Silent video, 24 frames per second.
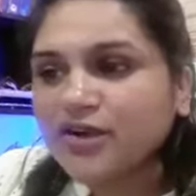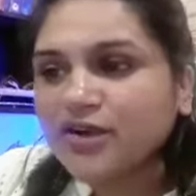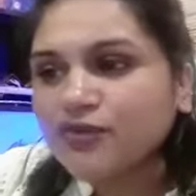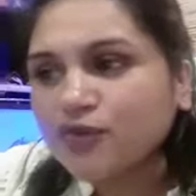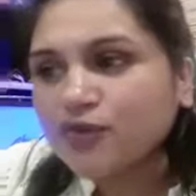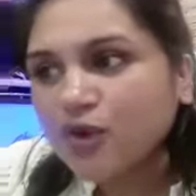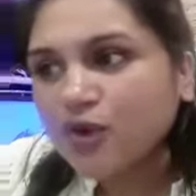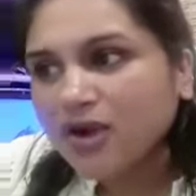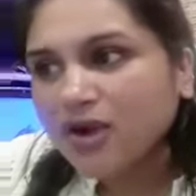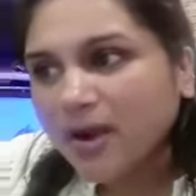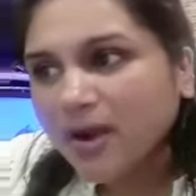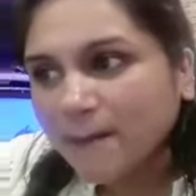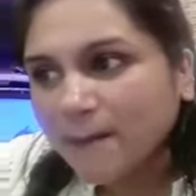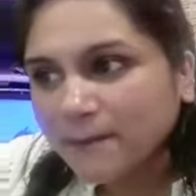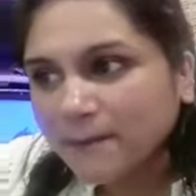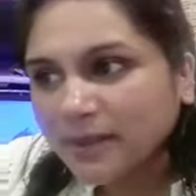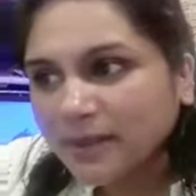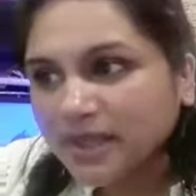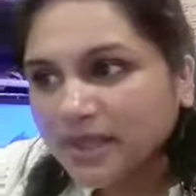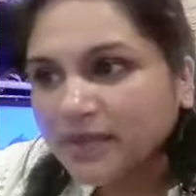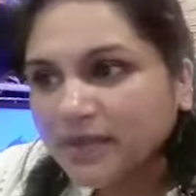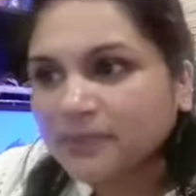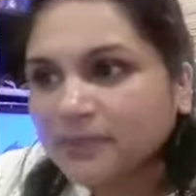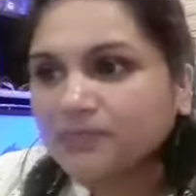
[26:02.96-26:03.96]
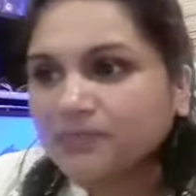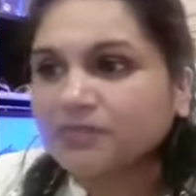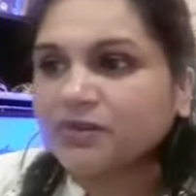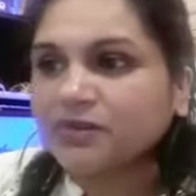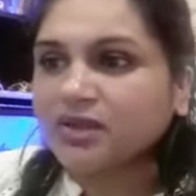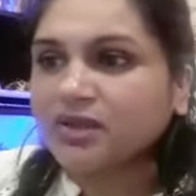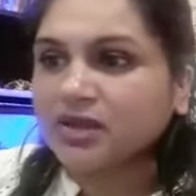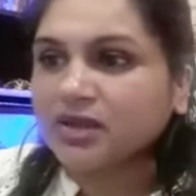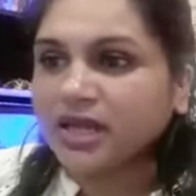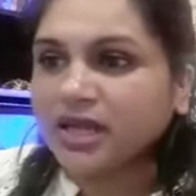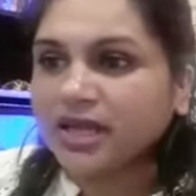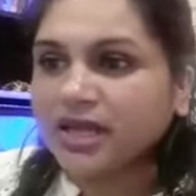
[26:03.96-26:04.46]
for company,
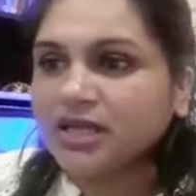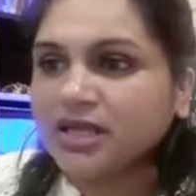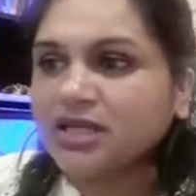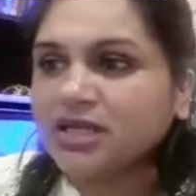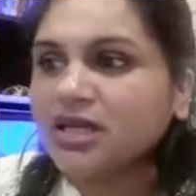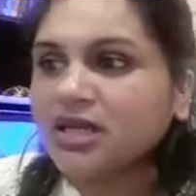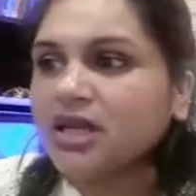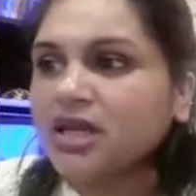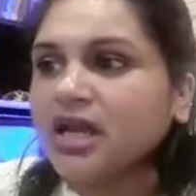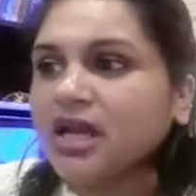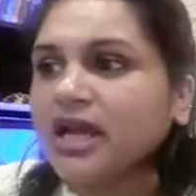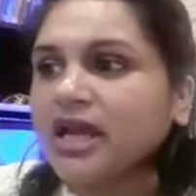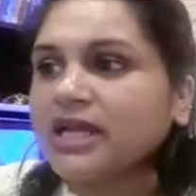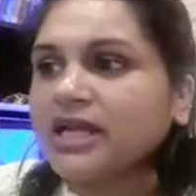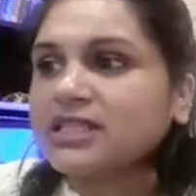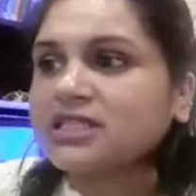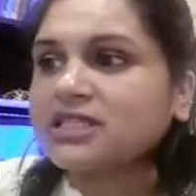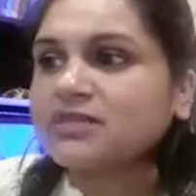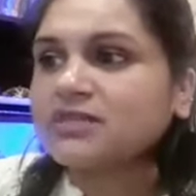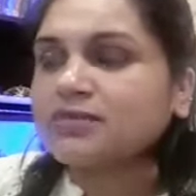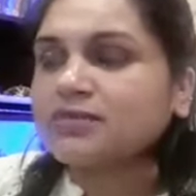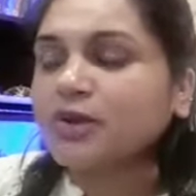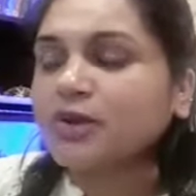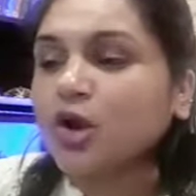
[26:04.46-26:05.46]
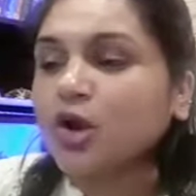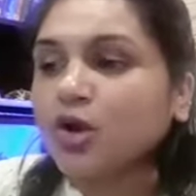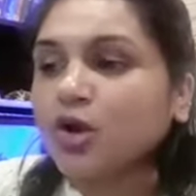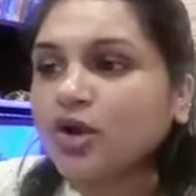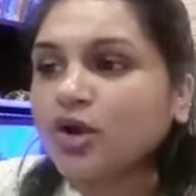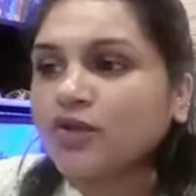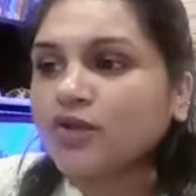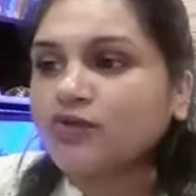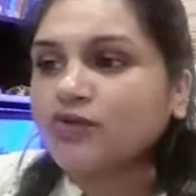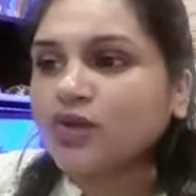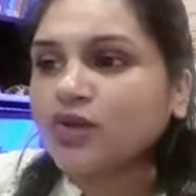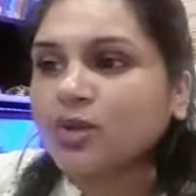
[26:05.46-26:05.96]
right? It's
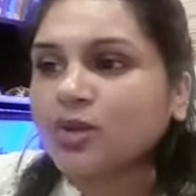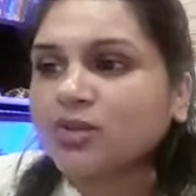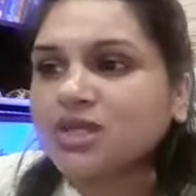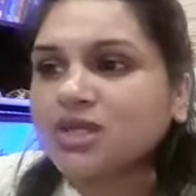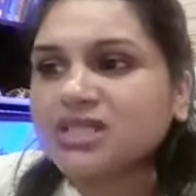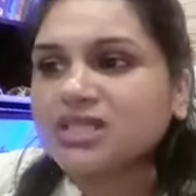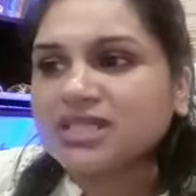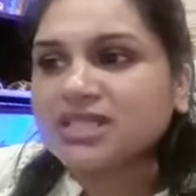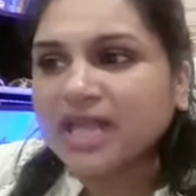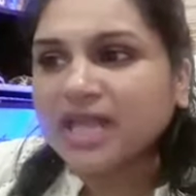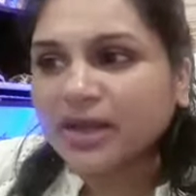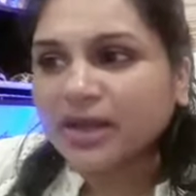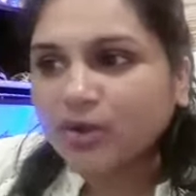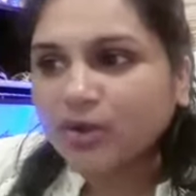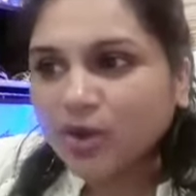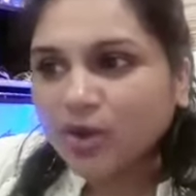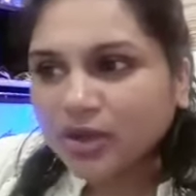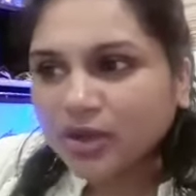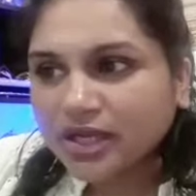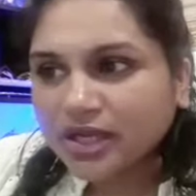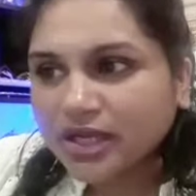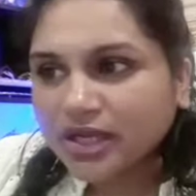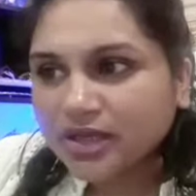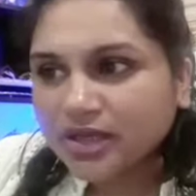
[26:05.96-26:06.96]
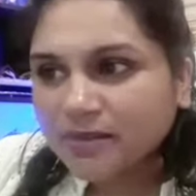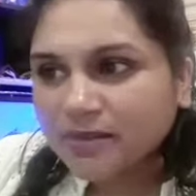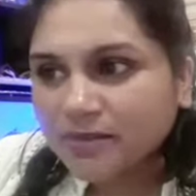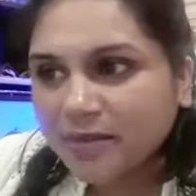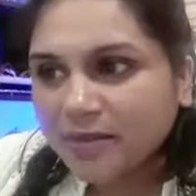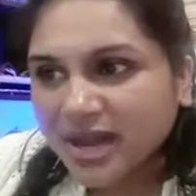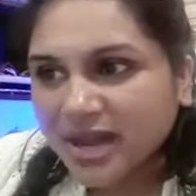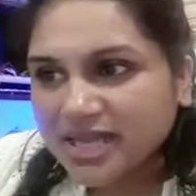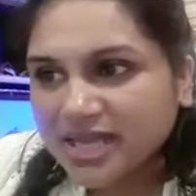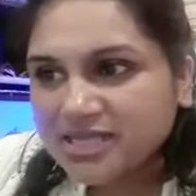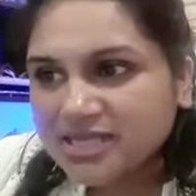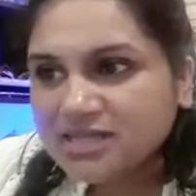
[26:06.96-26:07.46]
belonging from the psychotic
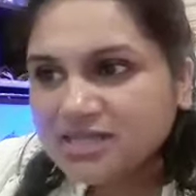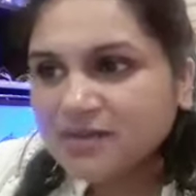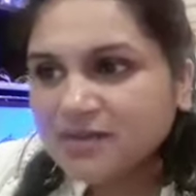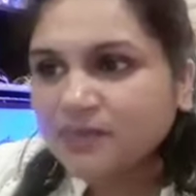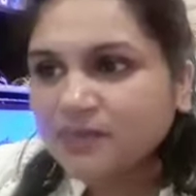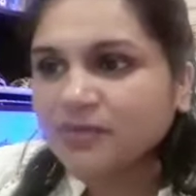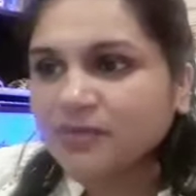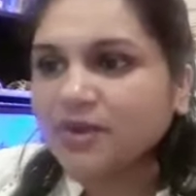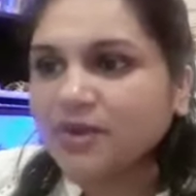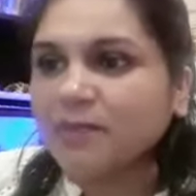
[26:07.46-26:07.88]
miasm.